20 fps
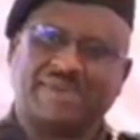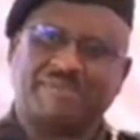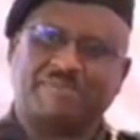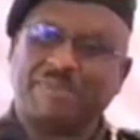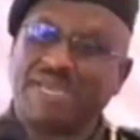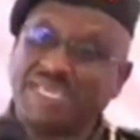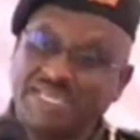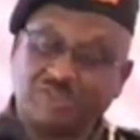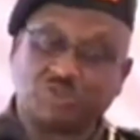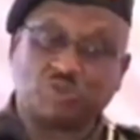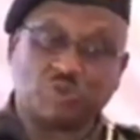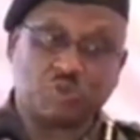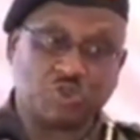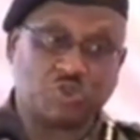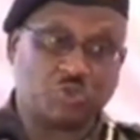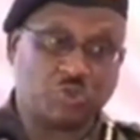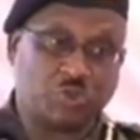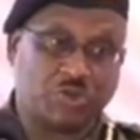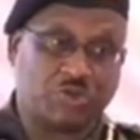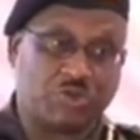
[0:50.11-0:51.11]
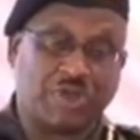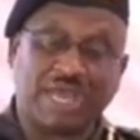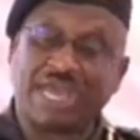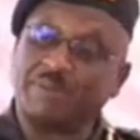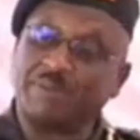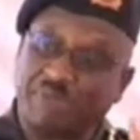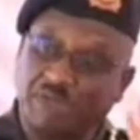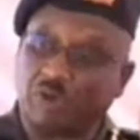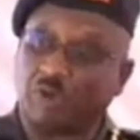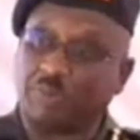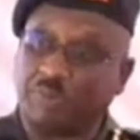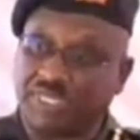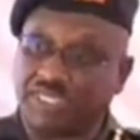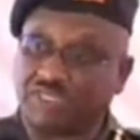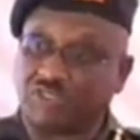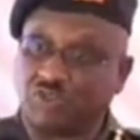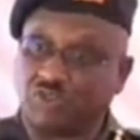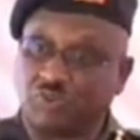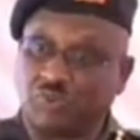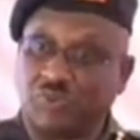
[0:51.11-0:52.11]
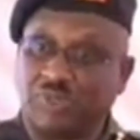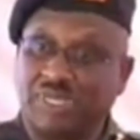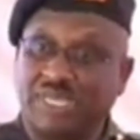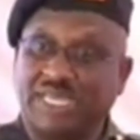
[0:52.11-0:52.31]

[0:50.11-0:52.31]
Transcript: mine is wish well and may God bless you.